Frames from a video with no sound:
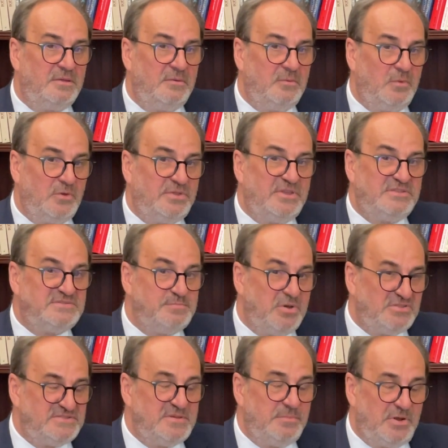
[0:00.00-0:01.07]
what is
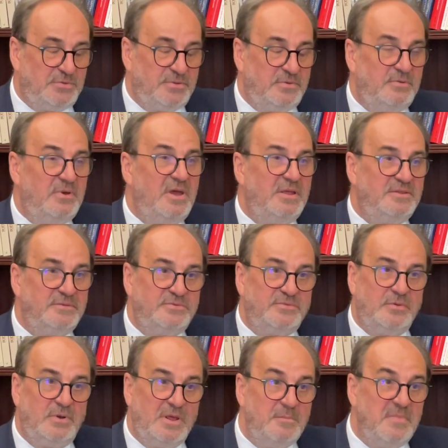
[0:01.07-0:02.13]
possible to do, and
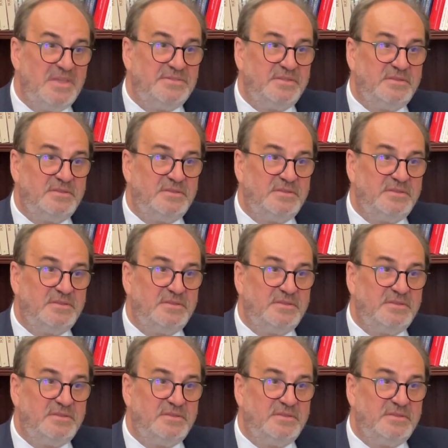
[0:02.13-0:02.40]
to limit